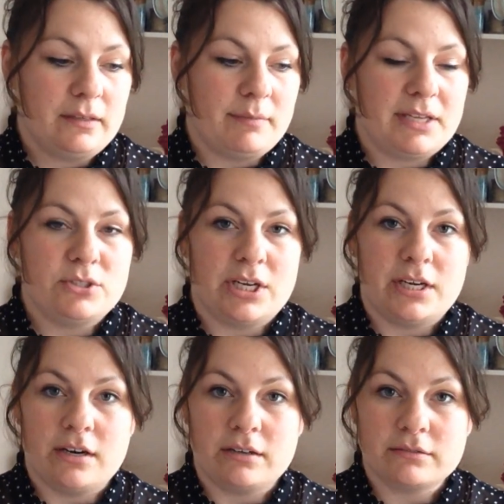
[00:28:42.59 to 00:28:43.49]
my Jane
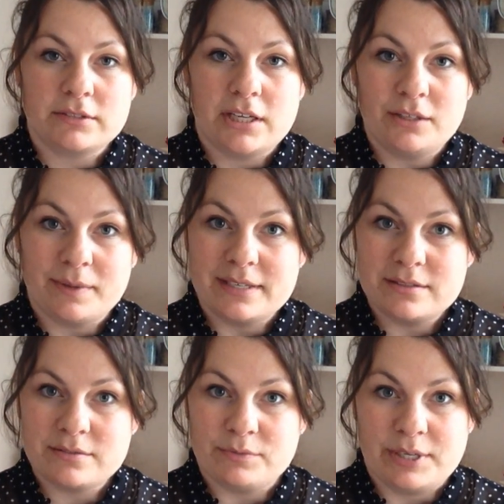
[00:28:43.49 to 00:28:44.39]
Eyre
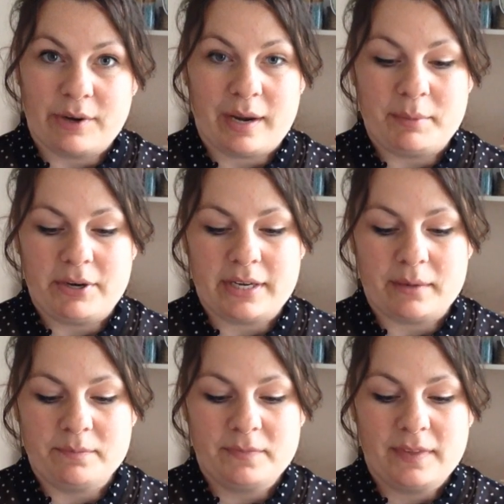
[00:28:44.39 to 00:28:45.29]
colorways, Reader, I Married
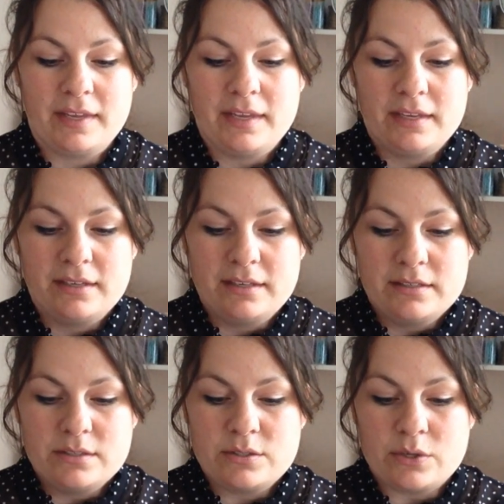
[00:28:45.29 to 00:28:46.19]
Him.
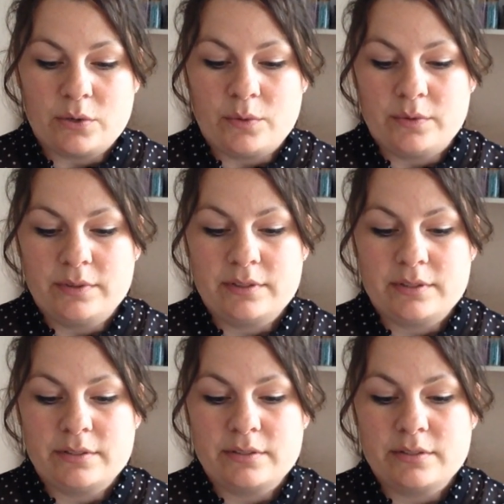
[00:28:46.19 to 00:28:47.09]
So
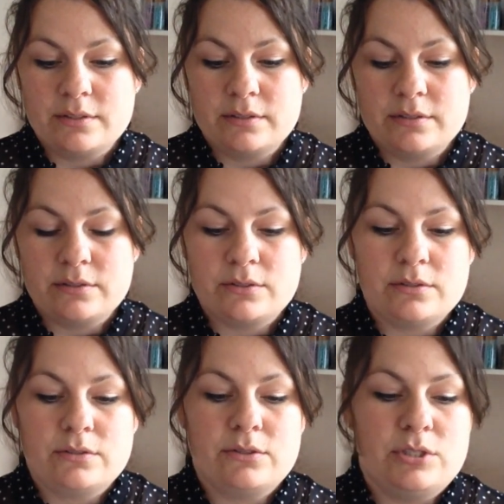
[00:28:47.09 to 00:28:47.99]

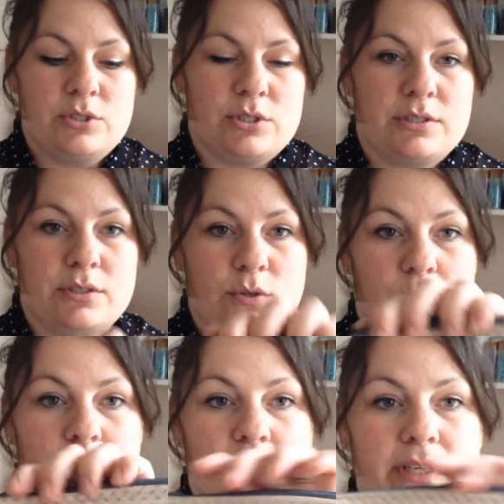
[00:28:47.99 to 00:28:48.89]
she's just
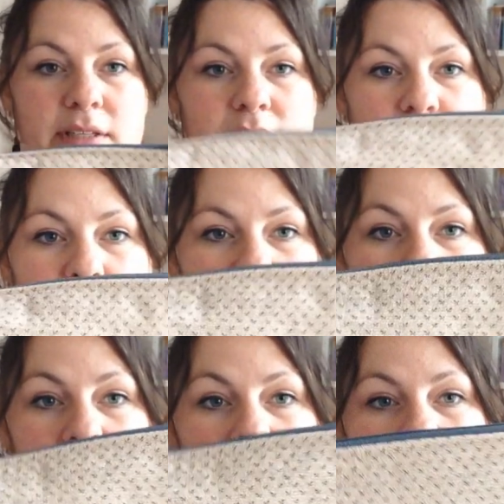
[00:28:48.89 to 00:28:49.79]
adorable. Look at this pretty
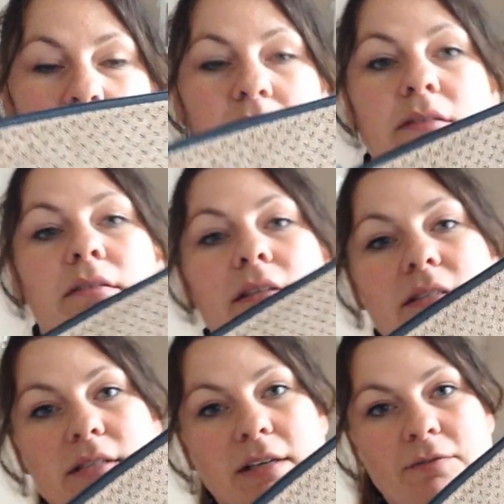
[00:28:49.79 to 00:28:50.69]
bag.
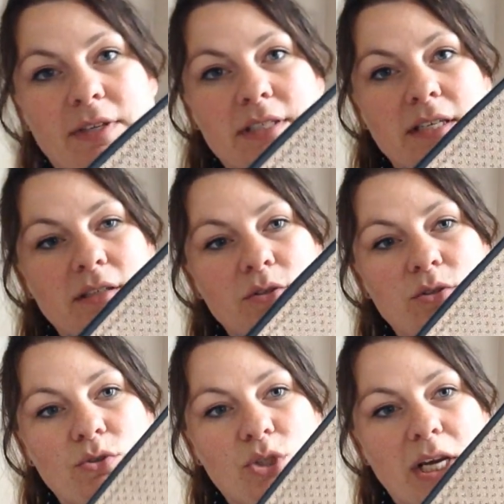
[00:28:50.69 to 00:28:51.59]
It's like
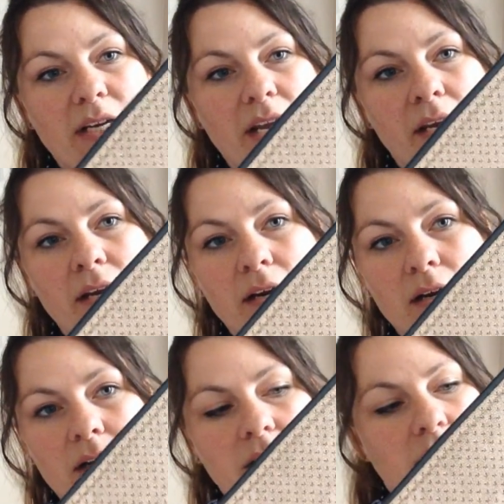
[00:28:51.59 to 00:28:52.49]
vintage Jane
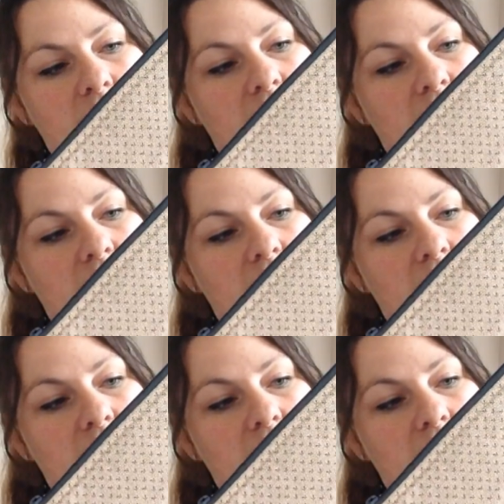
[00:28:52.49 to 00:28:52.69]
Eyre